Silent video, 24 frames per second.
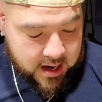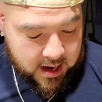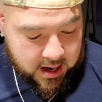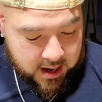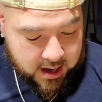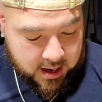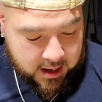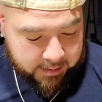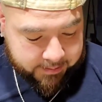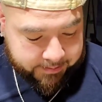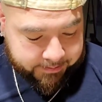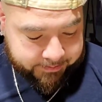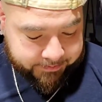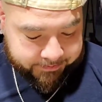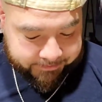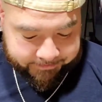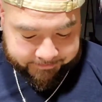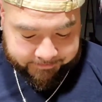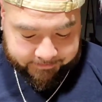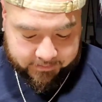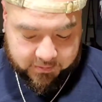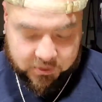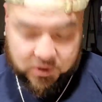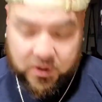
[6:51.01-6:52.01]
Um,
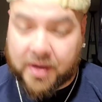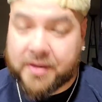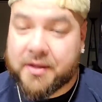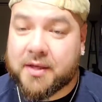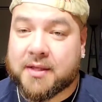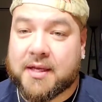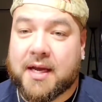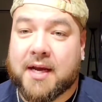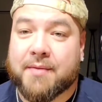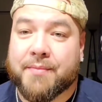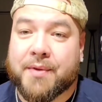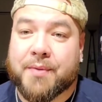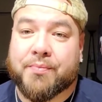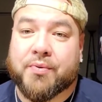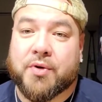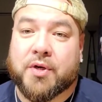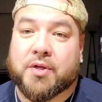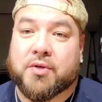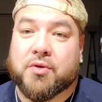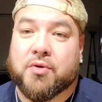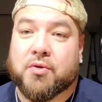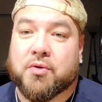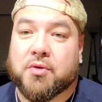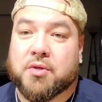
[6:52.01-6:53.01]
so I think that'd be pretty
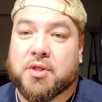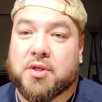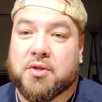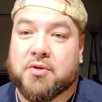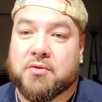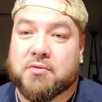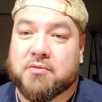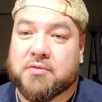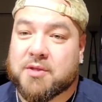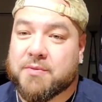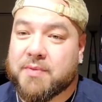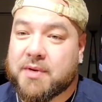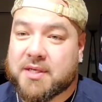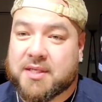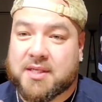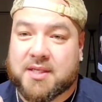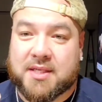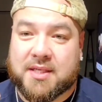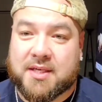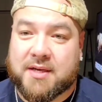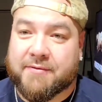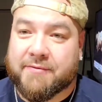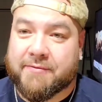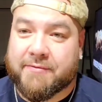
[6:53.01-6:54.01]
cool too,
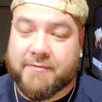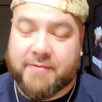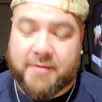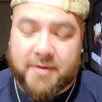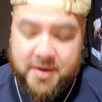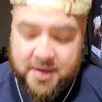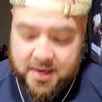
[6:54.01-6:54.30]
especially if